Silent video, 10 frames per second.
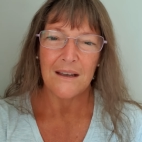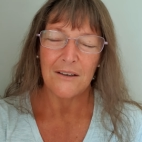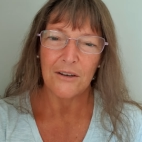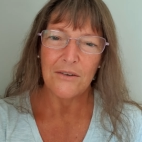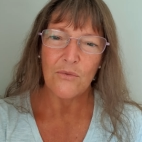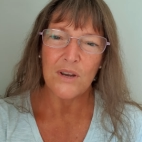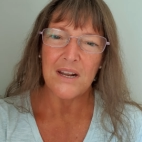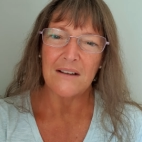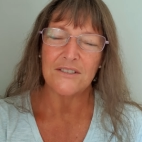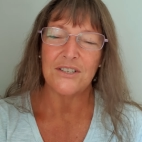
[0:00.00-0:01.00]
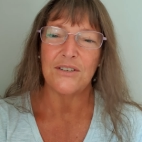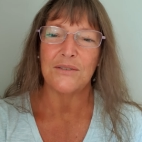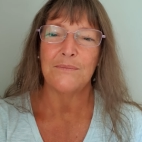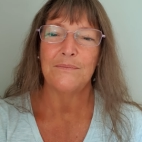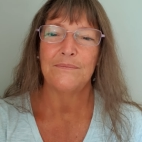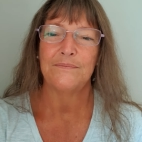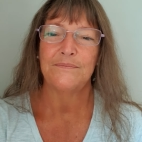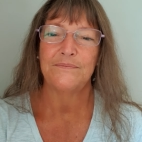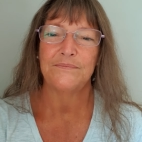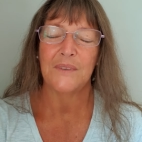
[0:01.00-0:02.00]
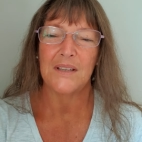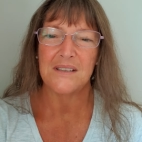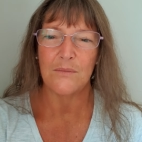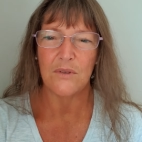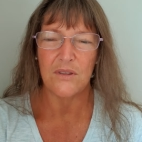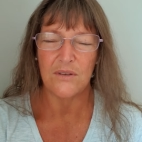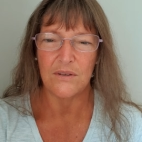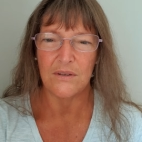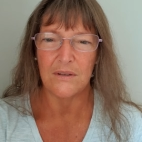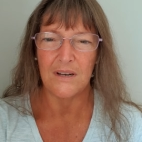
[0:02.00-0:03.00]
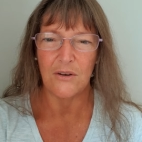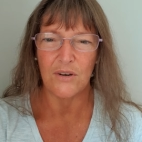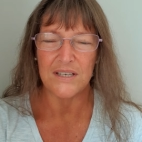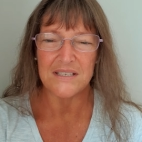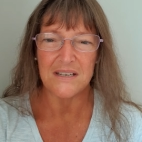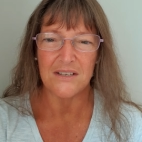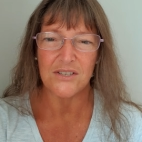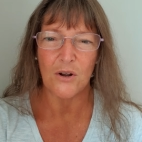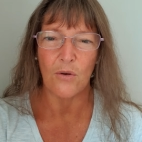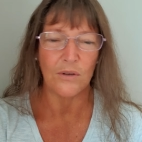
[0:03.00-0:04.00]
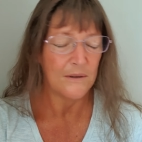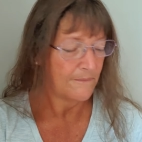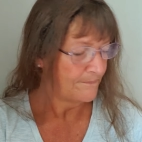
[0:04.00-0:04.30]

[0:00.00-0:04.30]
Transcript: I'm going to read out to you some of the lyrics in a song.